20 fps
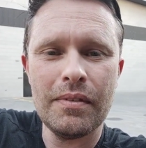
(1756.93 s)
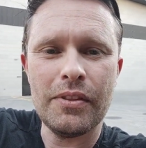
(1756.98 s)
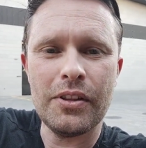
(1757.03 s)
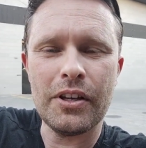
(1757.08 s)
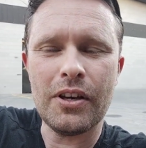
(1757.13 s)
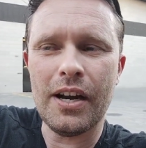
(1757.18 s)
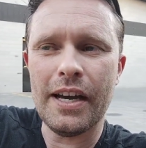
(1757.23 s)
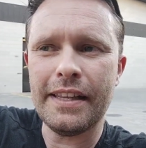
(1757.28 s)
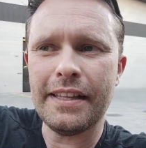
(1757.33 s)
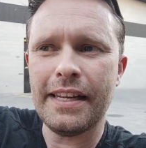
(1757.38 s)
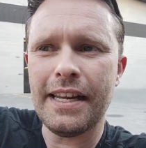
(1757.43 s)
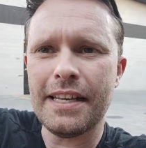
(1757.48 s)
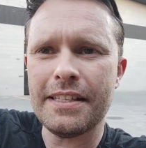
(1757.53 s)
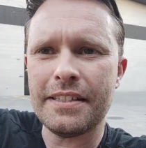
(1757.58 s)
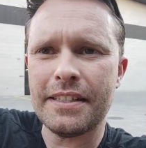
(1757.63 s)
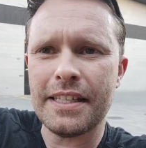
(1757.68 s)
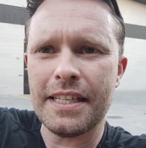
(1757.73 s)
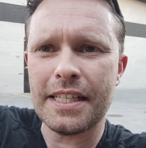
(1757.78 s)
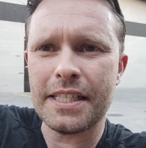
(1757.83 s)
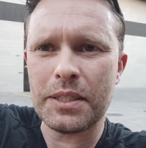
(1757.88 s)
The guy that
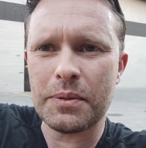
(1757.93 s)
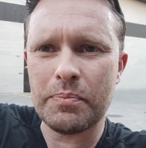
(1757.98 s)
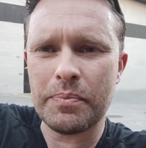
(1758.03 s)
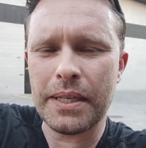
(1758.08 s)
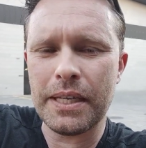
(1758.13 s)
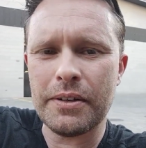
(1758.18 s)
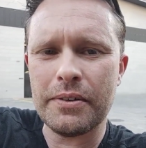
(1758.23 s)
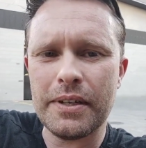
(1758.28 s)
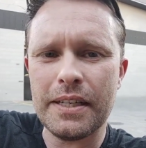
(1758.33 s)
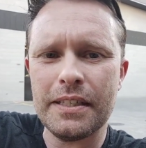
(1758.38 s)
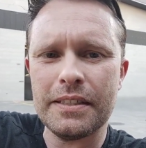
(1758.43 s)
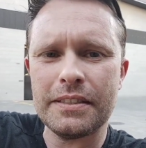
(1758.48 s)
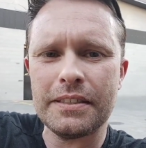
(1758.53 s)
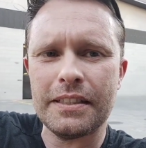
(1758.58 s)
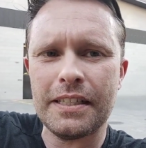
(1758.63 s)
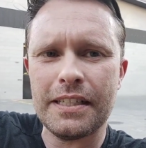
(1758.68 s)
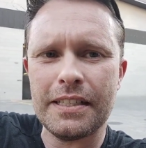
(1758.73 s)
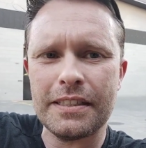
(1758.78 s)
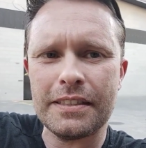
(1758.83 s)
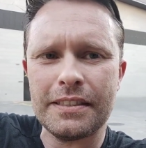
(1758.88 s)
has the experience
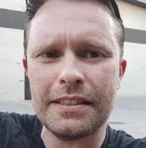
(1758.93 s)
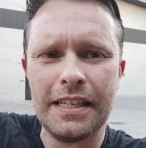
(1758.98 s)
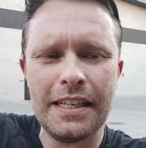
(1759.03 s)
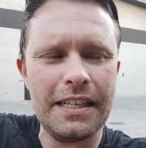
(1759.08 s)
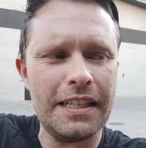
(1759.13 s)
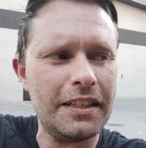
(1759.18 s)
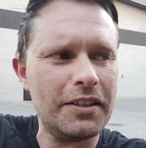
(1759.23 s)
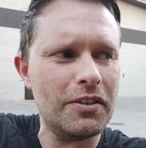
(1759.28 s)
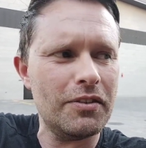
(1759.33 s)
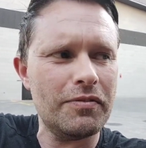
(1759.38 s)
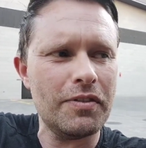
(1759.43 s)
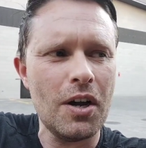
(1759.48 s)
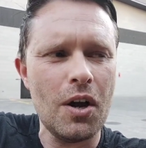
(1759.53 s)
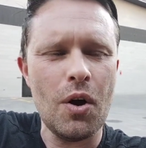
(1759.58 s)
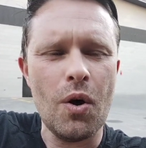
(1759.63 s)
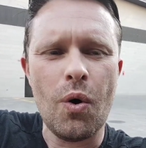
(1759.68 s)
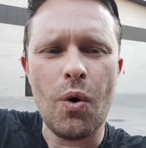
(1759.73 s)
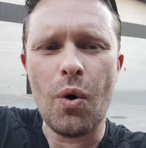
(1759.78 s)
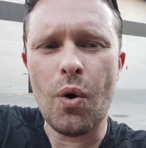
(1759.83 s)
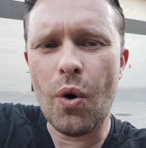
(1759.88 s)
and understanding of
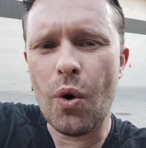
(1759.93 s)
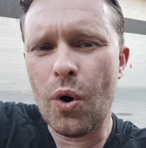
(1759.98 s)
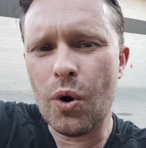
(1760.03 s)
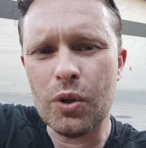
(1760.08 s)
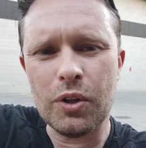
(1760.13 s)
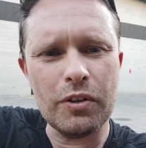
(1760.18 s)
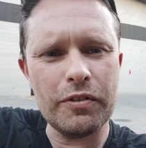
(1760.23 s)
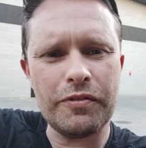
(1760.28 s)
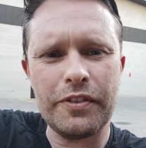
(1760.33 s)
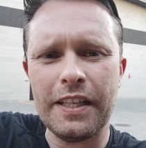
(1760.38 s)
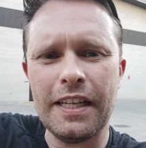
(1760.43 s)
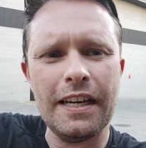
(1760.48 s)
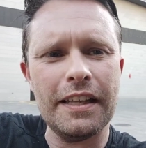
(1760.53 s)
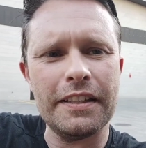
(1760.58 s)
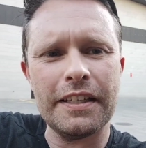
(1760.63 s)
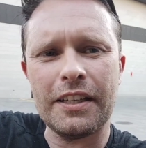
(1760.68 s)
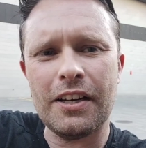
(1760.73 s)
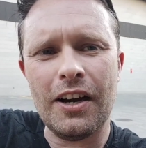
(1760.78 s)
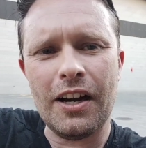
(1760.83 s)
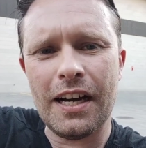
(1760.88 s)
all of the
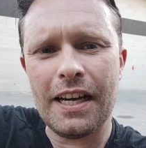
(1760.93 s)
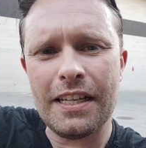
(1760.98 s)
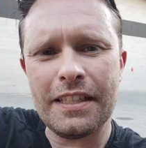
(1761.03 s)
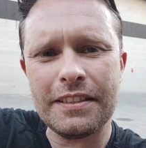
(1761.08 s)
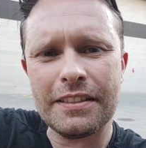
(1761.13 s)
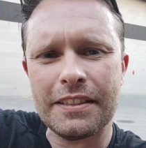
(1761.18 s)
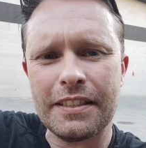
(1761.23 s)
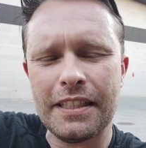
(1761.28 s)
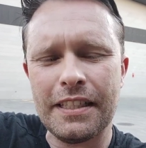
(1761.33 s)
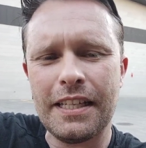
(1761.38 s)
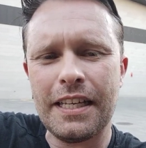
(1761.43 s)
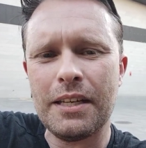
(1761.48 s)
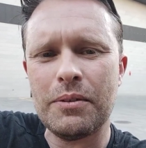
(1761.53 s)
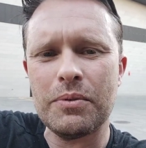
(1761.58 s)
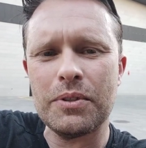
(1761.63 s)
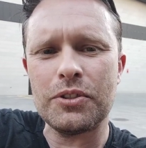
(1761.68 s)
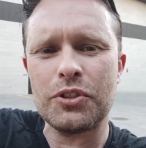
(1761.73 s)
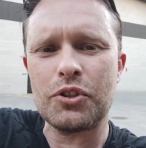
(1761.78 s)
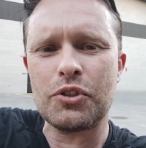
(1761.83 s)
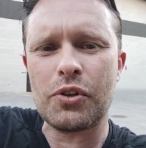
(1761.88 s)
other guys that he
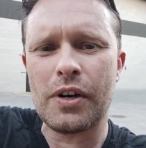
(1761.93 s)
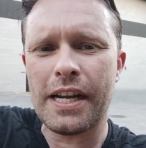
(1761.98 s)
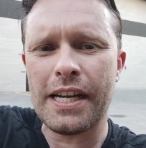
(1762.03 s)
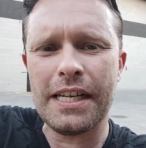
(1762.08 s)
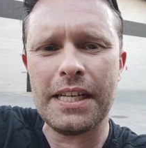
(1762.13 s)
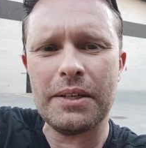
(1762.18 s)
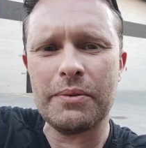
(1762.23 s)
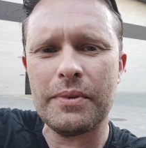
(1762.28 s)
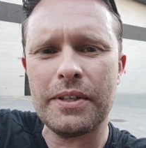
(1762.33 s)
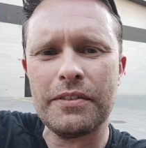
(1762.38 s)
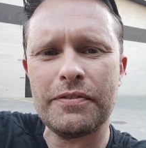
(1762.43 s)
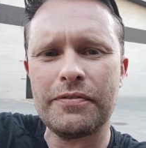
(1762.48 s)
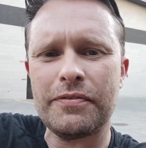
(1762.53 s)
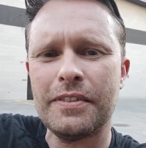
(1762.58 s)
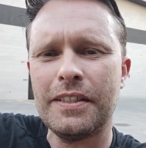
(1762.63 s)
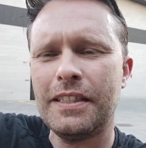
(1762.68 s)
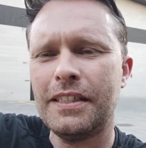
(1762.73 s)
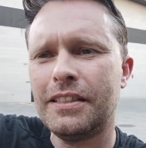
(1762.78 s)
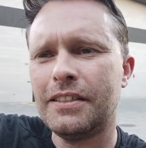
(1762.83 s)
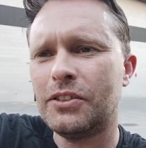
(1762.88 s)
was training with
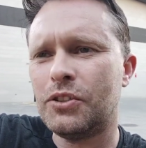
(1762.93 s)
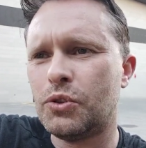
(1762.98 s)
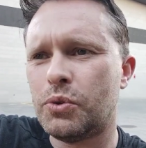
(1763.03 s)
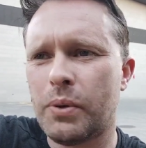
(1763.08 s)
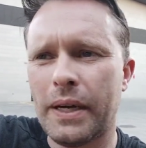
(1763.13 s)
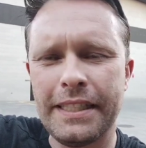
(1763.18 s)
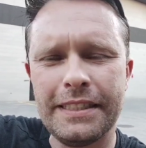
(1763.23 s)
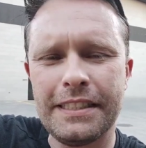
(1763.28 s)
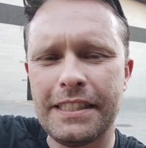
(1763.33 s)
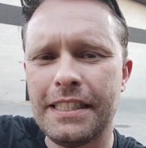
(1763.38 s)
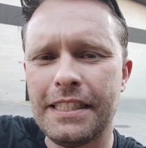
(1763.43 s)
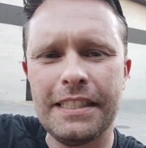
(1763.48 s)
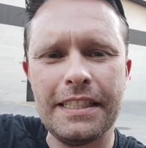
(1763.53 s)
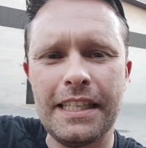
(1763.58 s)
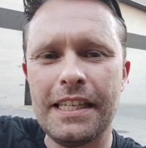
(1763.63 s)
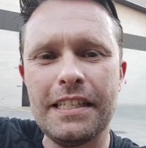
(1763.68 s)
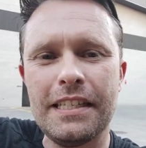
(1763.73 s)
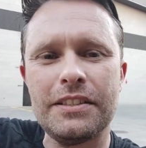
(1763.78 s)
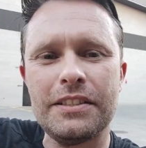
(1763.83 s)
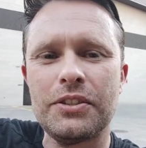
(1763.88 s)
20
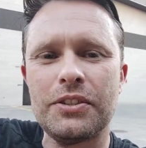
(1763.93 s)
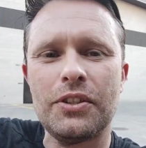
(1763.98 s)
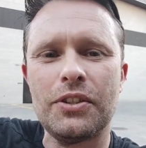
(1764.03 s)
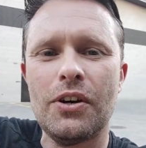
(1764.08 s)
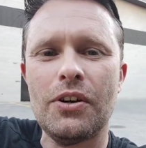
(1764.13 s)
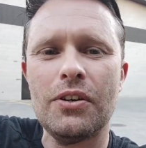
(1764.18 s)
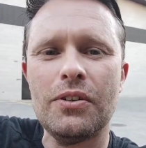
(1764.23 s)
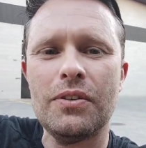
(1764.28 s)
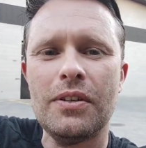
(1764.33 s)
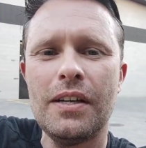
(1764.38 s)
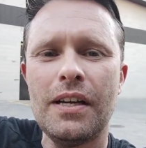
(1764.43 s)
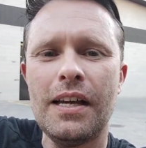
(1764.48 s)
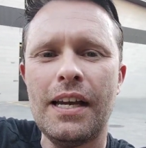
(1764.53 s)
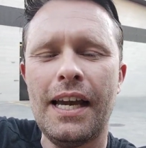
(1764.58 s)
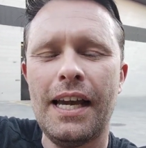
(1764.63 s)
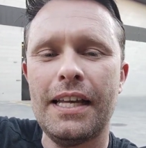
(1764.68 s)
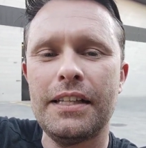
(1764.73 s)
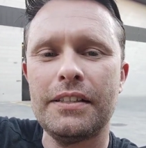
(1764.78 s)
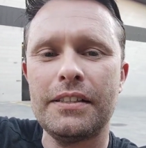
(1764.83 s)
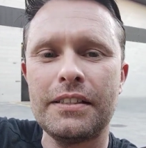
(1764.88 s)
years ago
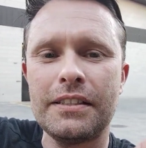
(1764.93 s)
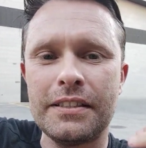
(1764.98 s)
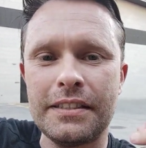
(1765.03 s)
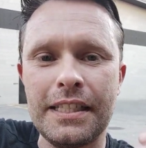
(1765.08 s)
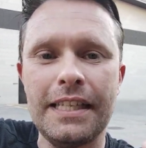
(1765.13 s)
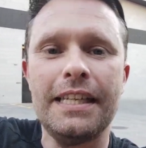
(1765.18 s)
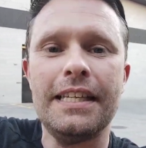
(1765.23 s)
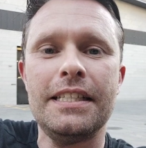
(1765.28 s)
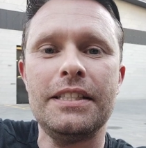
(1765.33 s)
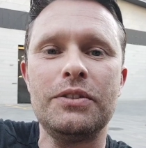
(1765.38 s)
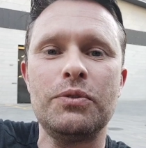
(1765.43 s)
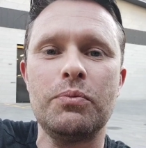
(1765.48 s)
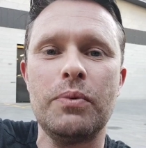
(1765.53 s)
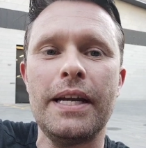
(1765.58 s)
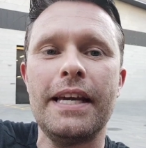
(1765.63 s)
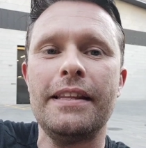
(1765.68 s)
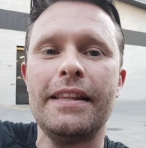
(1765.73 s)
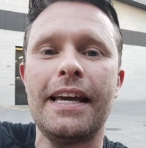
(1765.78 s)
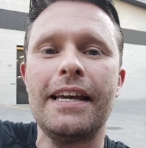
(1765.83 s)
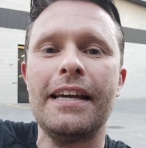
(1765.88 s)
and sees
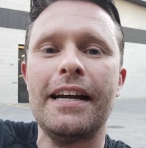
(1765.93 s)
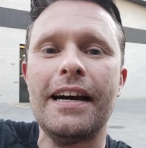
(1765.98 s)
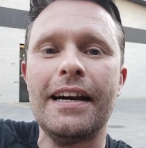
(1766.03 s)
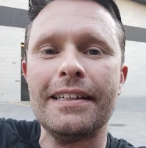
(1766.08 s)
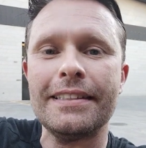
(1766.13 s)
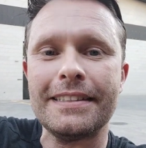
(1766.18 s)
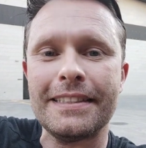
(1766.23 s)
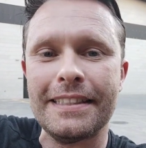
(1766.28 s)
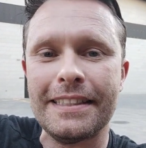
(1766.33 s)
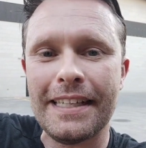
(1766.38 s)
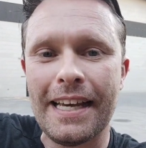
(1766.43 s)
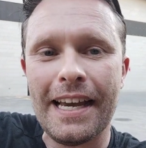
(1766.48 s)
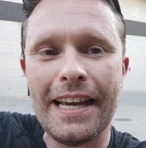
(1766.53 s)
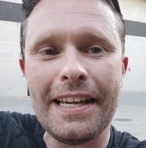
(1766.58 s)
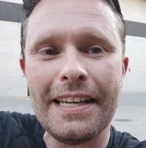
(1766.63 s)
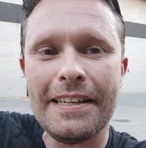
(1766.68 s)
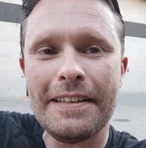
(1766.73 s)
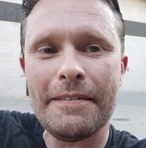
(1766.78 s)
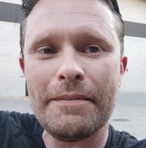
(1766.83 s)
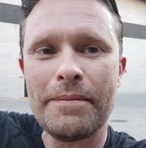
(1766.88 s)
where they are
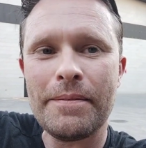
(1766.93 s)
today?